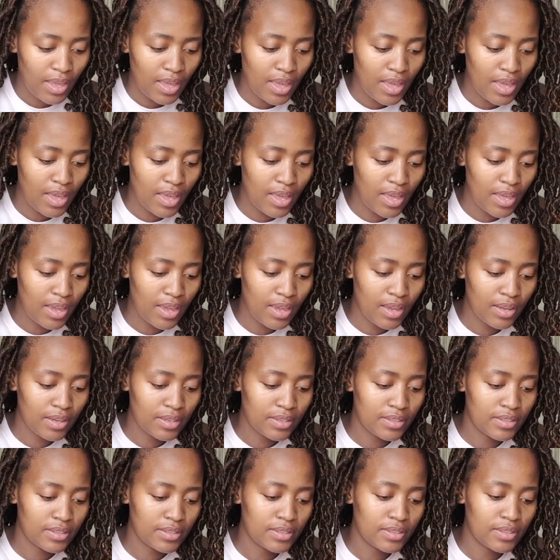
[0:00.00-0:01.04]

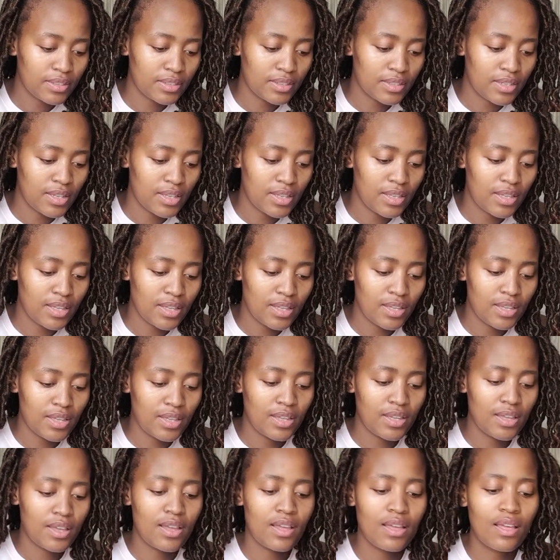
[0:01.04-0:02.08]
And
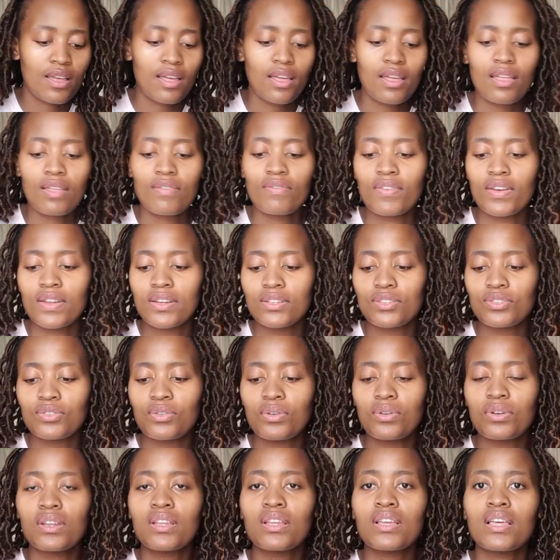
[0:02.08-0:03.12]
funny
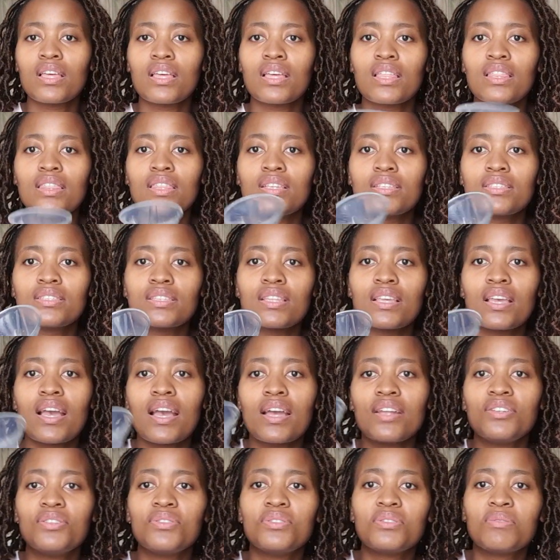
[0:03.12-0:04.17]
story, this thing, I do